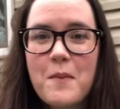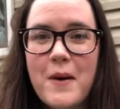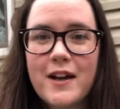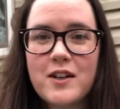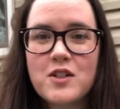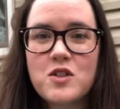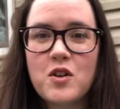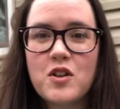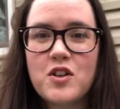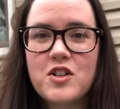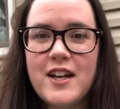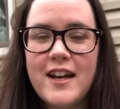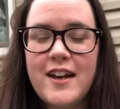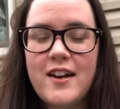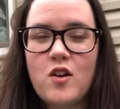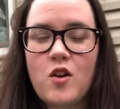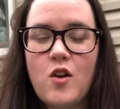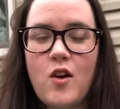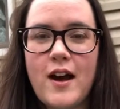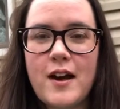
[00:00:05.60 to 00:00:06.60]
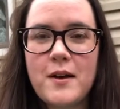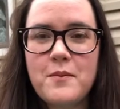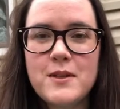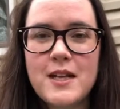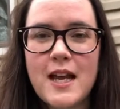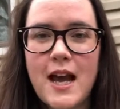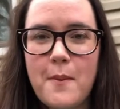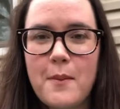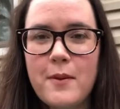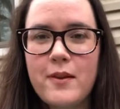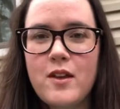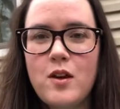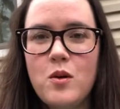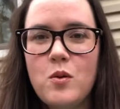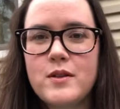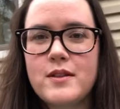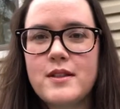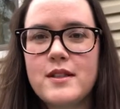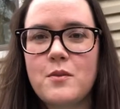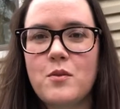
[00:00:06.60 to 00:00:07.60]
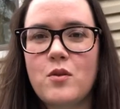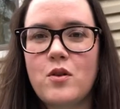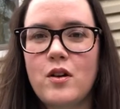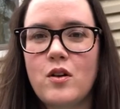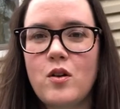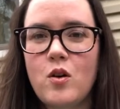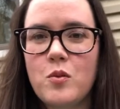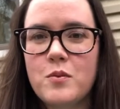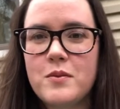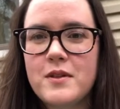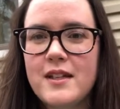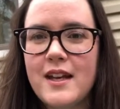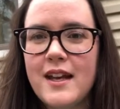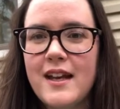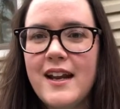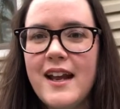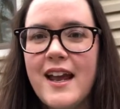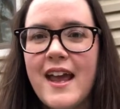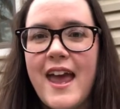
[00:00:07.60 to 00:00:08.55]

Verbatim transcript: to our channel. I'm Tabitha with Cimarron Homestead